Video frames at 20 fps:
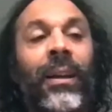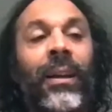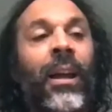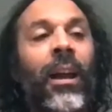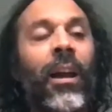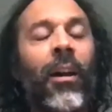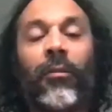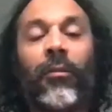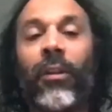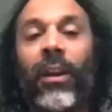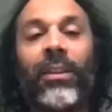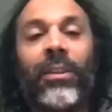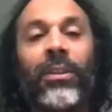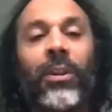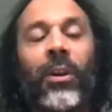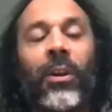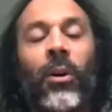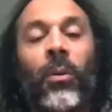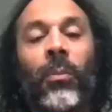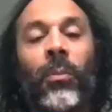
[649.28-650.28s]
A friend
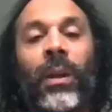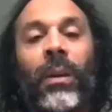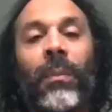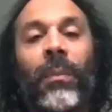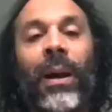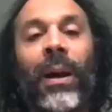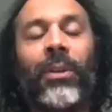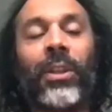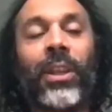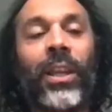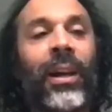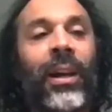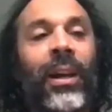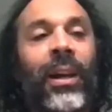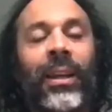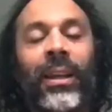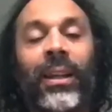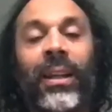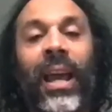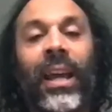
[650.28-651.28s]
told me about it. I
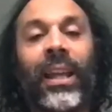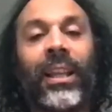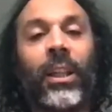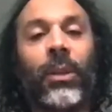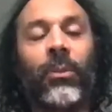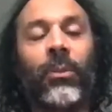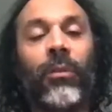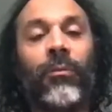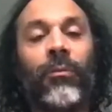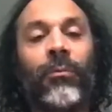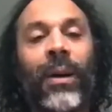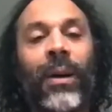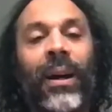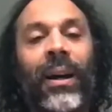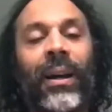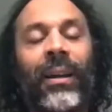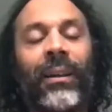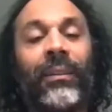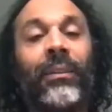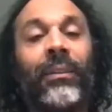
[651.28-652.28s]
connected with my
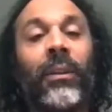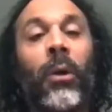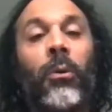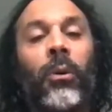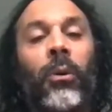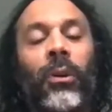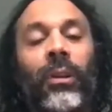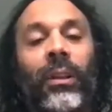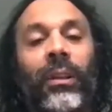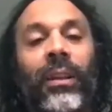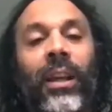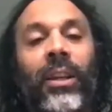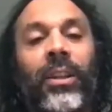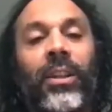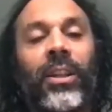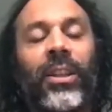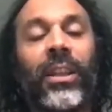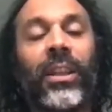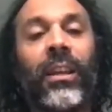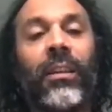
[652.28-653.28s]
local
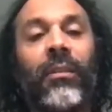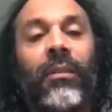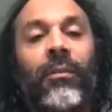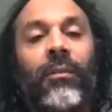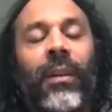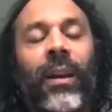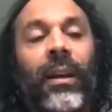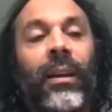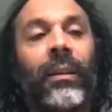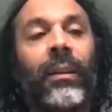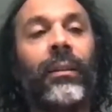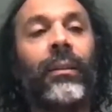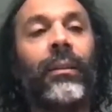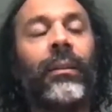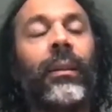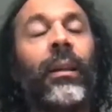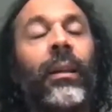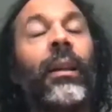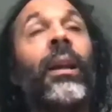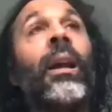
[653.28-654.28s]
initiative, and
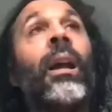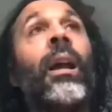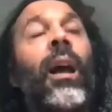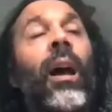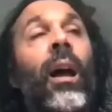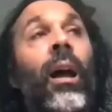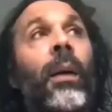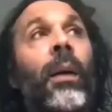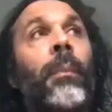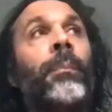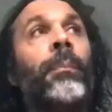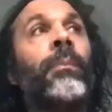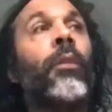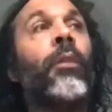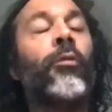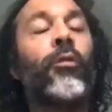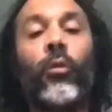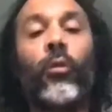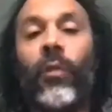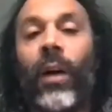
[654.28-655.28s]

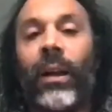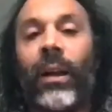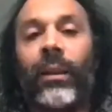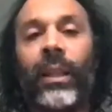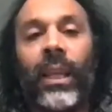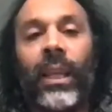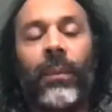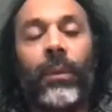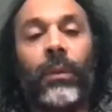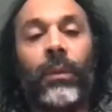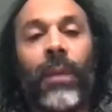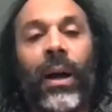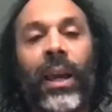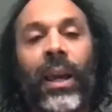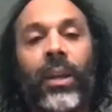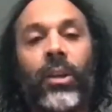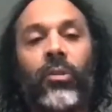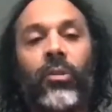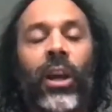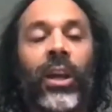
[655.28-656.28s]
through that deepened my
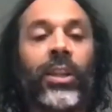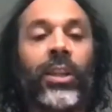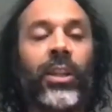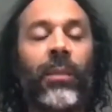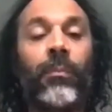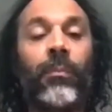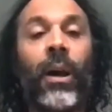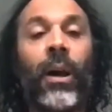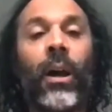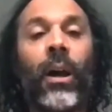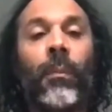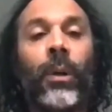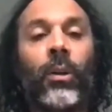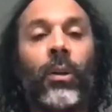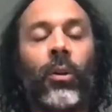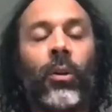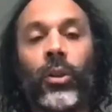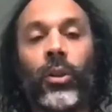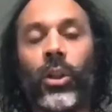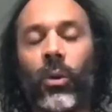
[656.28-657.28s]
interest in
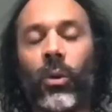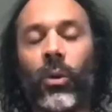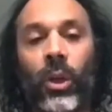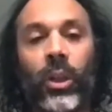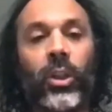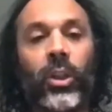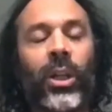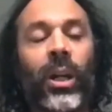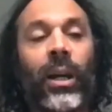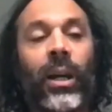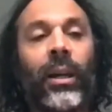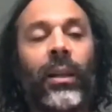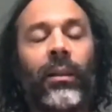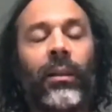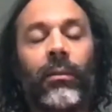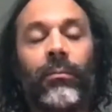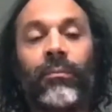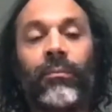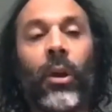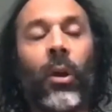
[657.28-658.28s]
permaculture, which I'd
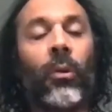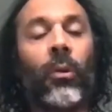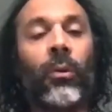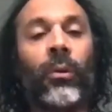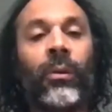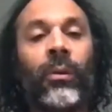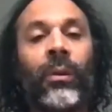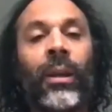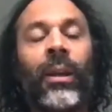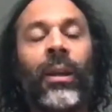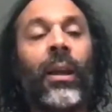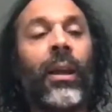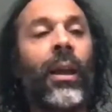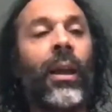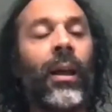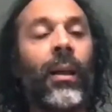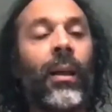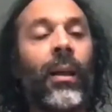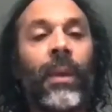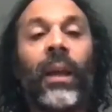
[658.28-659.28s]
known
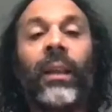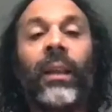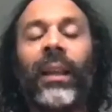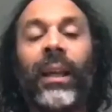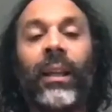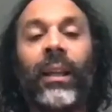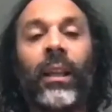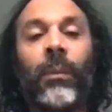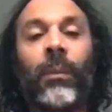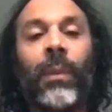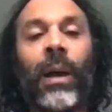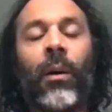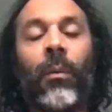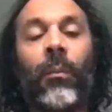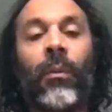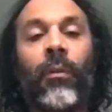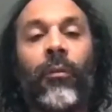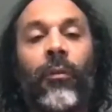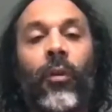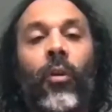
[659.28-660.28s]
a little about
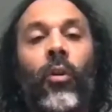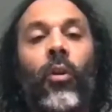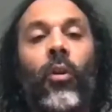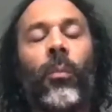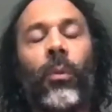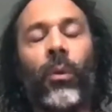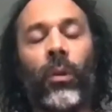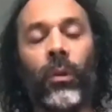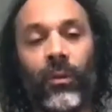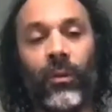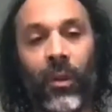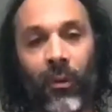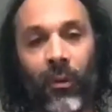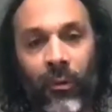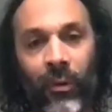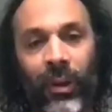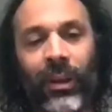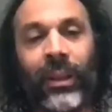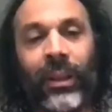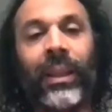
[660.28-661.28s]
before, but not
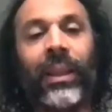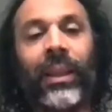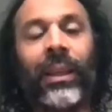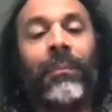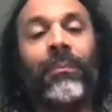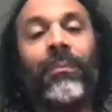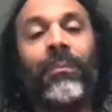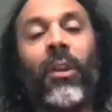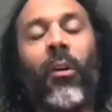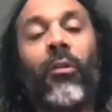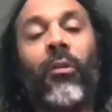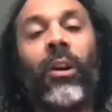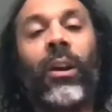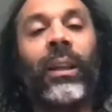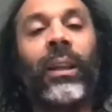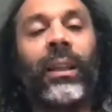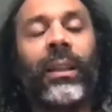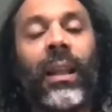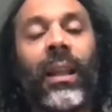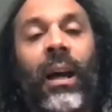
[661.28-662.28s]
really
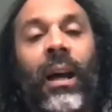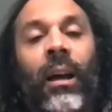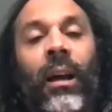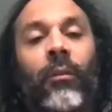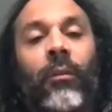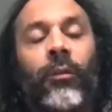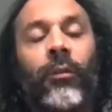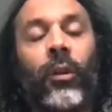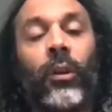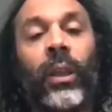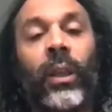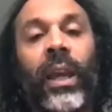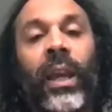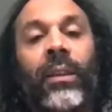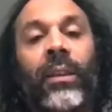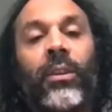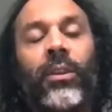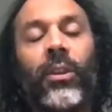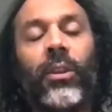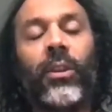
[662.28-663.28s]
dived fully
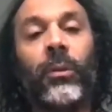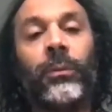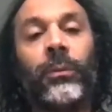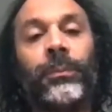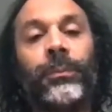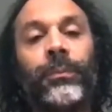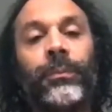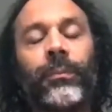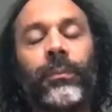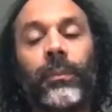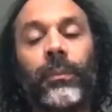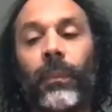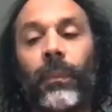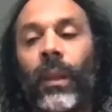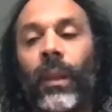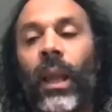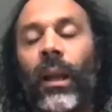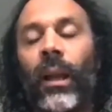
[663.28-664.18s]
into. Mm.